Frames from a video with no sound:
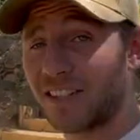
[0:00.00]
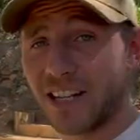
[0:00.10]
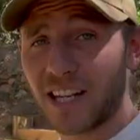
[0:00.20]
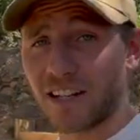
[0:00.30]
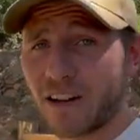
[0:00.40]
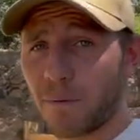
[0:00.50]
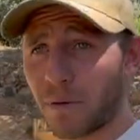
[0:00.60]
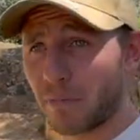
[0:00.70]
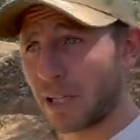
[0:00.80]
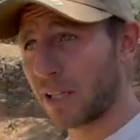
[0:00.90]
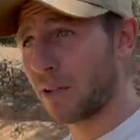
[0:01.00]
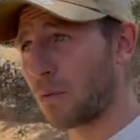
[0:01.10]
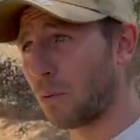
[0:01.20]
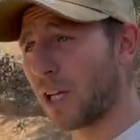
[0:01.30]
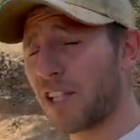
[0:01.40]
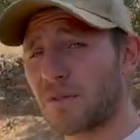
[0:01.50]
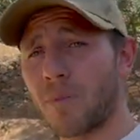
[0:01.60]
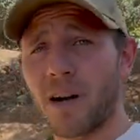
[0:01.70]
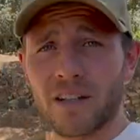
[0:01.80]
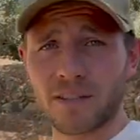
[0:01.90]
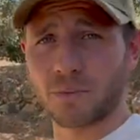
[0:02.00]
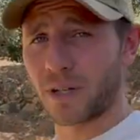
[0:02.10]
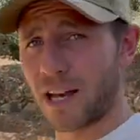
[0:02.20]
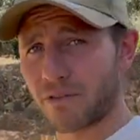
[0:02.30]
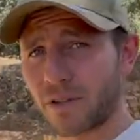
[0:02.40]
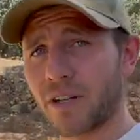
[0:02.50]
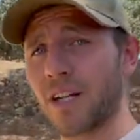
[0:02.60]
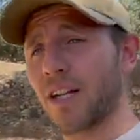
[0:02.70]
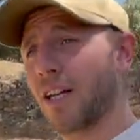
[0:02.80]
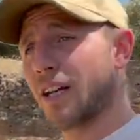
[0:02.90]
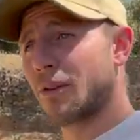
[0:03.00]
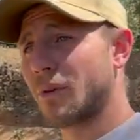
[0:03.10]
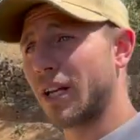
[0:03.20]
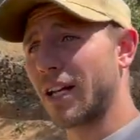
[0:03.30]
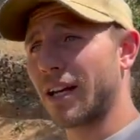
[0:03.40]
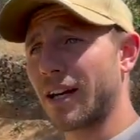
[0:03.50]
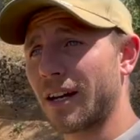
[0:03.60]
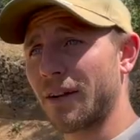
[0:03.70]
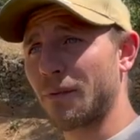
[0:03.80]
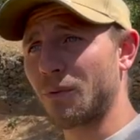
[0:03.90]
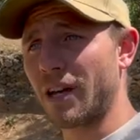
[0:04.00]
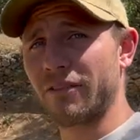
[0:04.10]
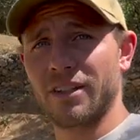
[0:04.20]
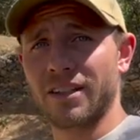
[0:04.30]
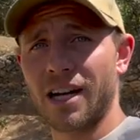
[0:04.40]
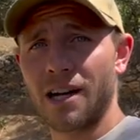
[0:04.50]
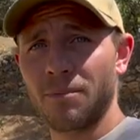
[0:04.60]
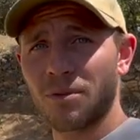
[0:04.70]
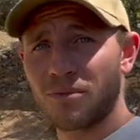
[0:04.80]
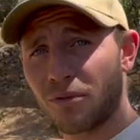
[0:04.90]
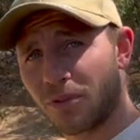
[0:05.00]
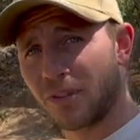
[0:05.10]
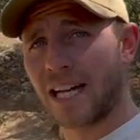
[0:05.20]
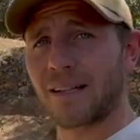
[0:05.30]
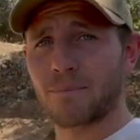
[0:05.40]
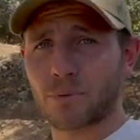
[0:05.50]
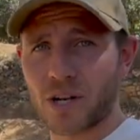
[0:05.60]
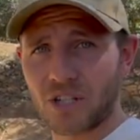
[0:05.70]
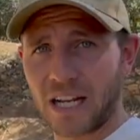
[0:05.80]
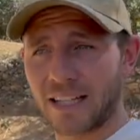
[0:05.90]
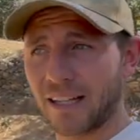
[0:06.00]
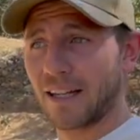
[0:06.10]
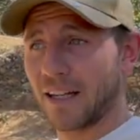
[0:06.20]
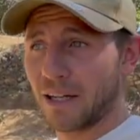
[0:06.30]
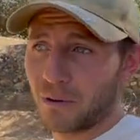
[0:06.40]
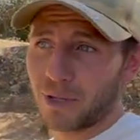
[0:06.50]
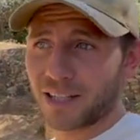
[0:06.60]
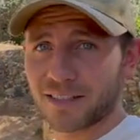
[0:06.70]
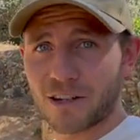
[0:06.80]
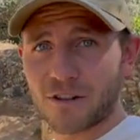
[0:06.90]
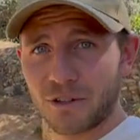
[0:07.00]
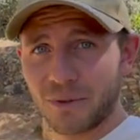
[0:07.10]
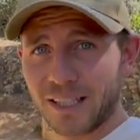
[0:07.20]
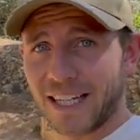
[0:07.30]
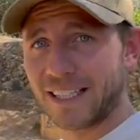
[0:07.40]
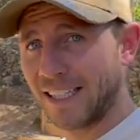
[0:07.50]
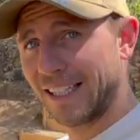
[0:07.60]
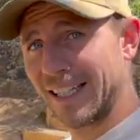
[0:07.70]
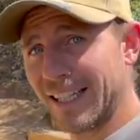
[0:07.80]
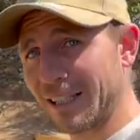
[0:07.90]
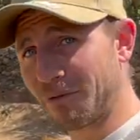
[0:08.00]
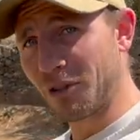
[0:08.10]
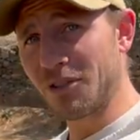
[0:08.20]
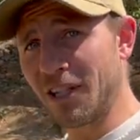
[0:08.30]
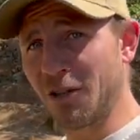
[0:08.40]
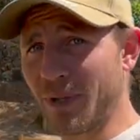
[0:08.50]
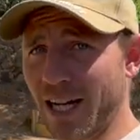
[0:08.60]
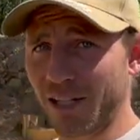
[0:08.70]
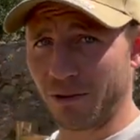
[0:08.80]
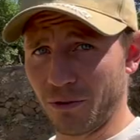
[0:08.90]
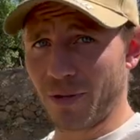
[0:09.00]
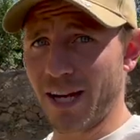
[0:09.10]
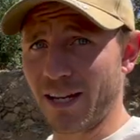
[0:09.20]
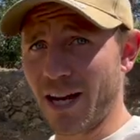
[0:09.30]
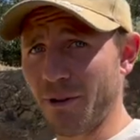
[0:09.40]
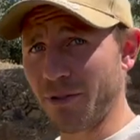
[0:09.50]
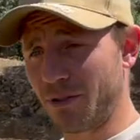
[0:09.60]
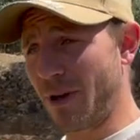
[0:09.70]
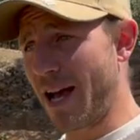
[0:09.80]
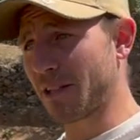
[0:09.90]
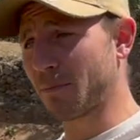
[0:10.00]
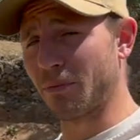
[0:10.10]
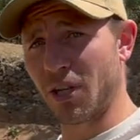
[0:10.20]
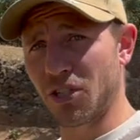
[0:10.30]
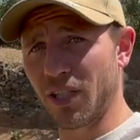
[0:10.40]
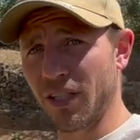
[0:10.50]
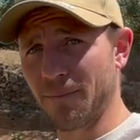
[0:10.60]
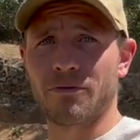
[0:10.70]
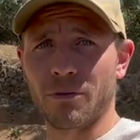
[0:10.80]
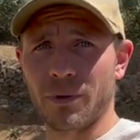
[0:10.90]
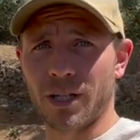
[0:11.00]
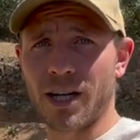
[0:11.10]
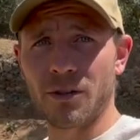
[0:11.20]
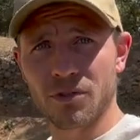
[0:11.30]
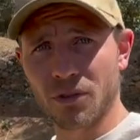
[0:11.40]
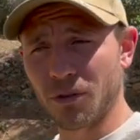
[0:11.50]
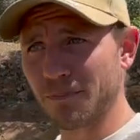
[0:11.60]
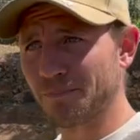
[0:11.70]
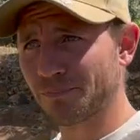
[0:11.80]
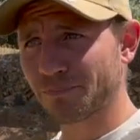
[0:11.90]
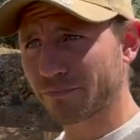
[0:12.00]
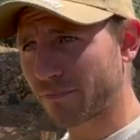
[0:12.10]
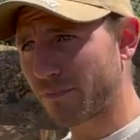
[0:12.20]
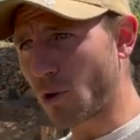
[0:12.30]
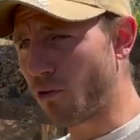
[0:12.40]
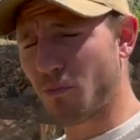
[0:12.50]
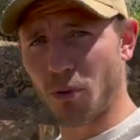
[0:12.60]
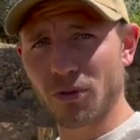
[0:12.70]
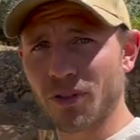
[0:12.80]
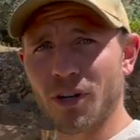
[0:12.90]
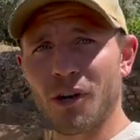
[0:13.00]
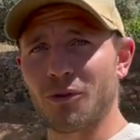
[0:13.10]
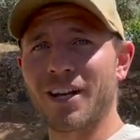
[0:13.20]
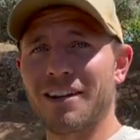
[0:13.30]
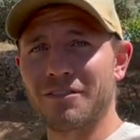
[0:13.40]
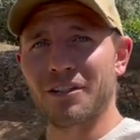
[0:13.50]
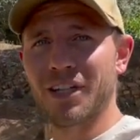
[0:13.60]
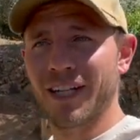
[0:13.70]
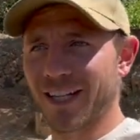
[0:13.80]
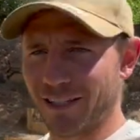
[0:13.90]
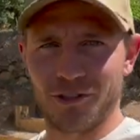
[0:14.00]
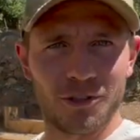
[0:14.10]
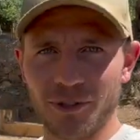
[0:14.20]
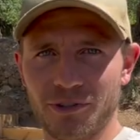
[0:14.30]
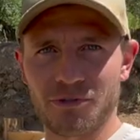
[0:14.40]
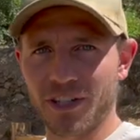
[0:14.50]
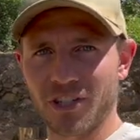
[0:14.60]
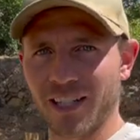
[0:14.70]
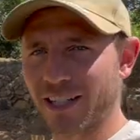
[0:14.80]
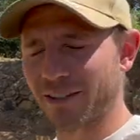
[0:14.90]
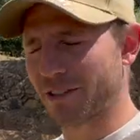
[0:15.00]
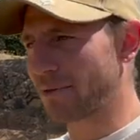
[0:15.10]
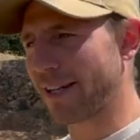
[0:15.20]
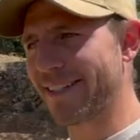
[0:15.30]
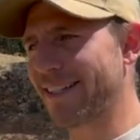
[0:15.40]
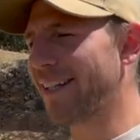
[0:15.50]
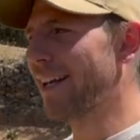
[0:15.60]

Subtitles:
see in the upcoming weeks, months, whenever we have the time to move to that project, we can start doing that. The first thing we got to right now is to ask permission from the council, Portugal, whatever. The jurisdiction here is crazy,